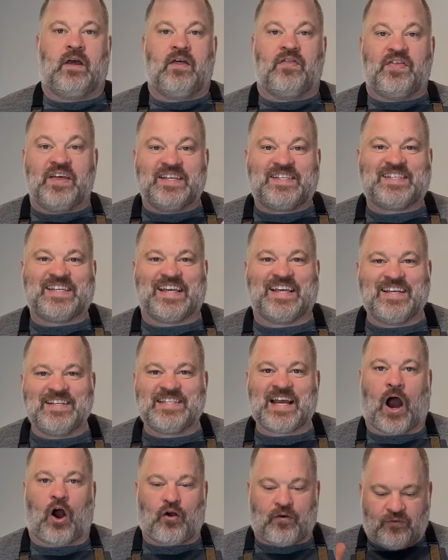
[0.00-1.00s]
This is
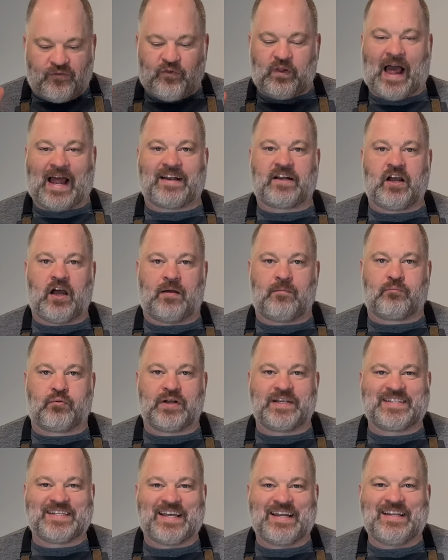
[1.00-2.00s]
our flat cut
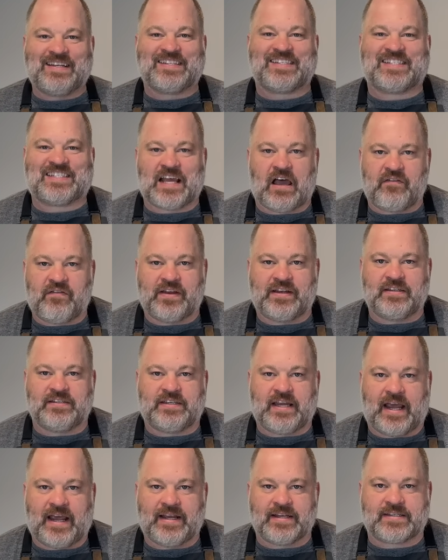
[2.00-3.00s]
brisket 7
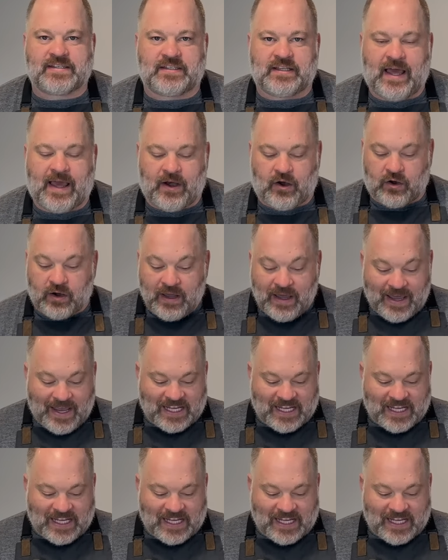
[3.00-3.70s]
days later.